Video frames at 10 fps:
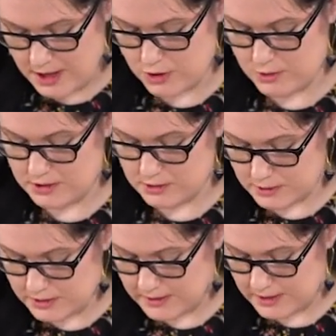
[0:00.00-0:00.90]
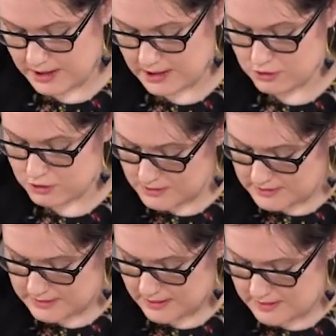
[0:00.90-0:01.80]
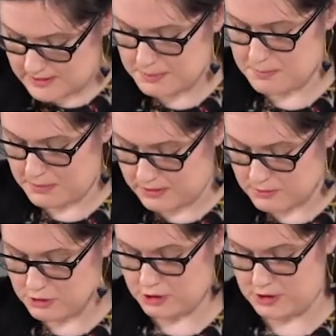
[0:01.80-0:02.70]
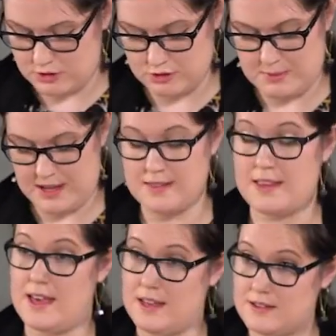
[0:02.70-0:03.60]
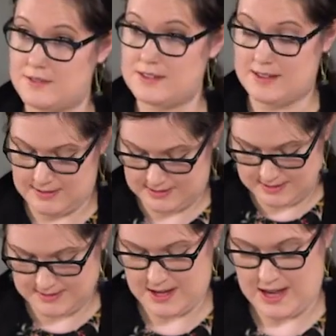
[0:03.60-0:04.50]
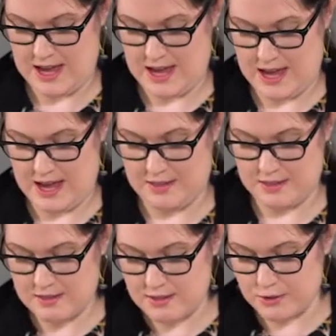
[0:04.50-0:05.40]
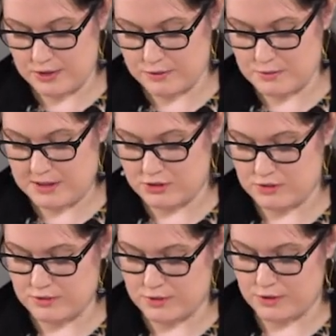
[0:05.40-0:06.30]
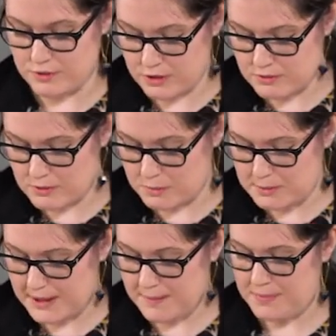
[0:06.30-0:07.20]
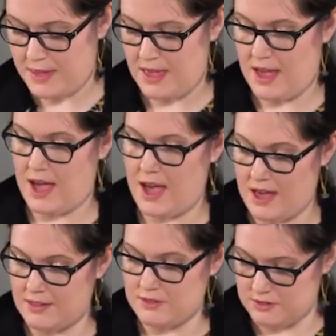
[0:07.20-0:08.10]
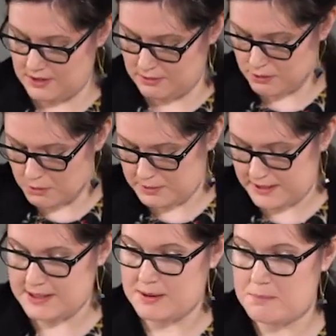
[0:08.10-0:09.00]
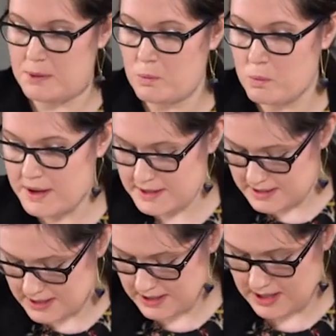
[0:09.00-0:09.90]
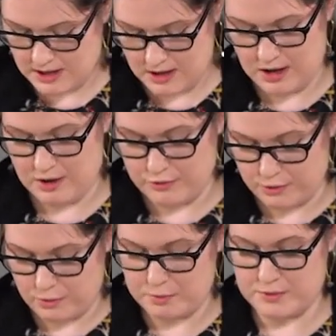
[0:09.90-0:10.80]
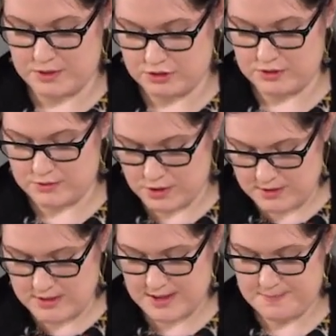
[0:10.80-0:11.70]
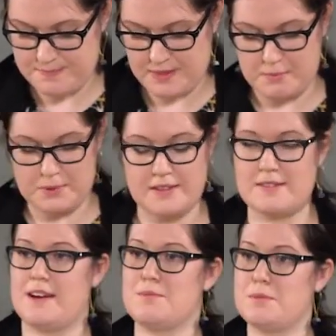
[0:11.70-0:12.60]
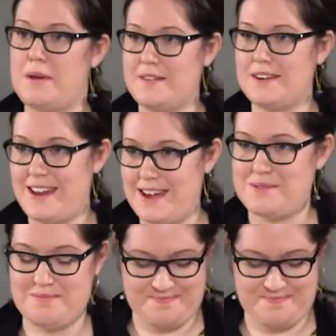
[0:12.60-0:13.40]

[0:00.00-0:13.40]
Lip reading: You can look at the card during the test, but must return it to me at the end of the test. This is your information for the first role play, and the role play number 1 for profession of nursing. Please start preparing now.